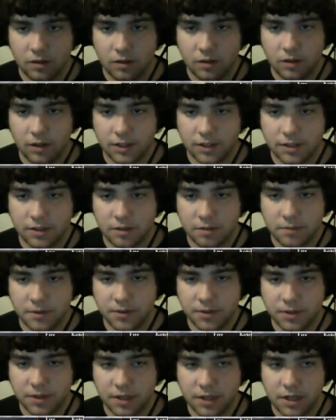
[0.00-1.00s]
Alright, so our
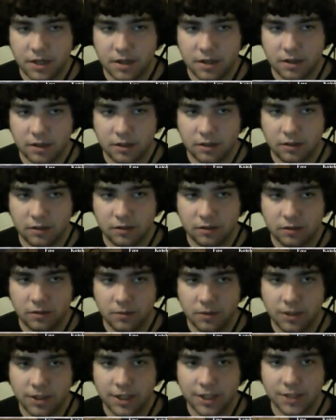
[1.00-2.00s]
boats are here.
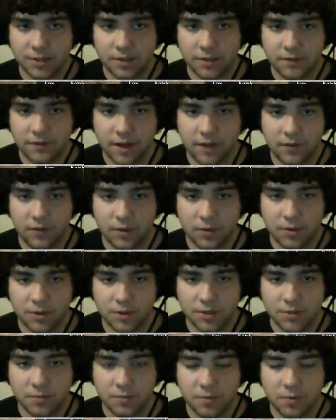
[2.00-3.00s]
We only got 25, though. We're
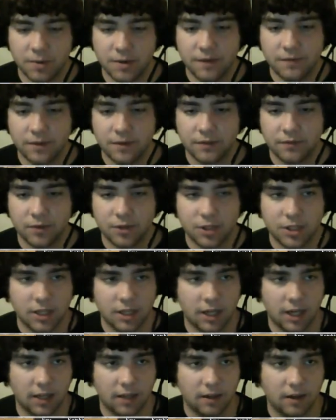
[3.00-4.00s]
just, we'll wait for the 14 to
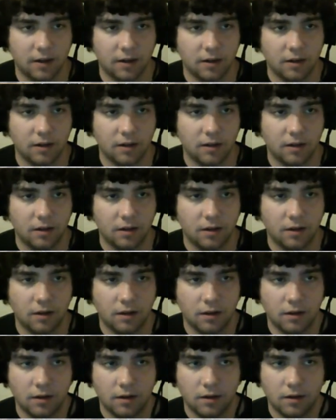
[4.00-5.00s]
get there.
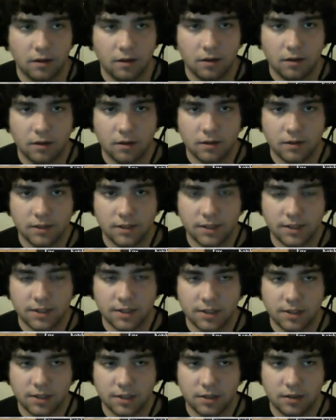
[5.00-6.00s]
So let's
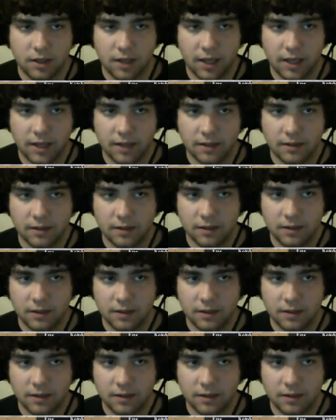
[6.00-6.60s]
just do that.